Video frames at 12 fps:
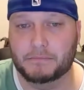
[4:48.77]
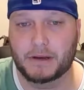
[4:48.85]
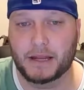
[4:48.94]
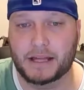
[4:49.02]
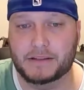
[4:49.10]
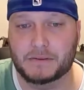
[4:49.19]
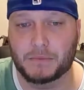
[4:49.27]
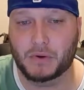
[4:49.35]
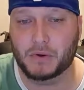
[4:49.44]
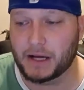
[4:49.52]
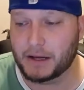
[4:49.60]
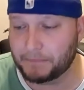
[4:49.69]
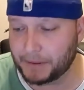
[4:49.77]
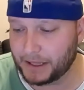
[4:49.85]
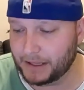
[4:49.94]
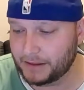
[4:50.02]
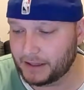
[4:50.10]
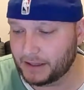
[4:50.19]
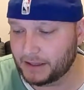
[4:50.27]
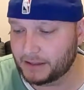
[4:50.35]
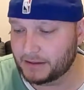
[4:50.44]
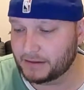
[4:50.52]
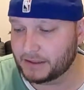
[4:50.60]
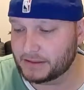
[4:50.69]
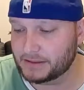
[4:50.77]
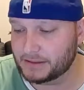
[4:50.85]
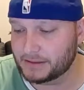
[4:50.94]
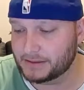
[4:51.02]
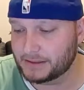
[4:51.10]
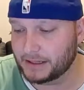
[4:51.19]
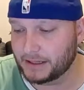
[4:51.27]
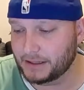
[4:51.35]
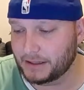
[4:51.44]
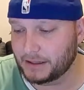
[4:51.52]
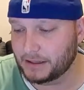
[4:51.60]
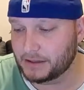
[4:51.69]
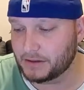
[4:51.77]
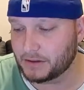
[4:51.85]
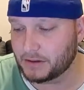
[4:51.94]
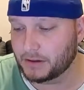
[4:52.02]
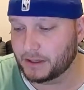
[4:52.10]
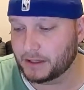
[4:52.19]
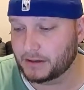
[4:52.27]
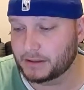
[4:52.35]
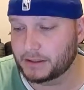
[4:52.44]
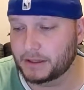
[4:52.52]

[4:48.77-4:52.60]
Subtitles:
adds them all up, and then let's just say here you click on it